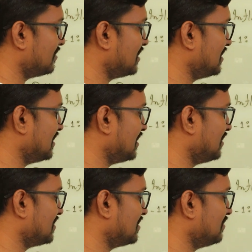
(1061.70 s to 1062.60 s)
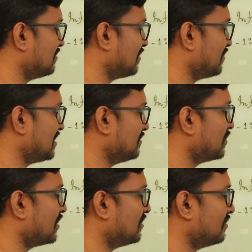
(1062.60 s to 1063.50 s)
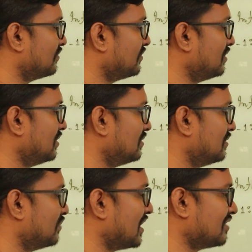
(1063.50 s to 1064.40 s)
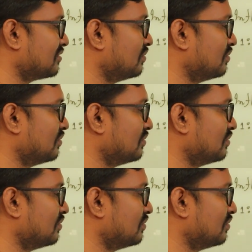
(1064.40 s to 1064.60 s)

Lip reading: rate, here you can see 1 plus 0.04 minus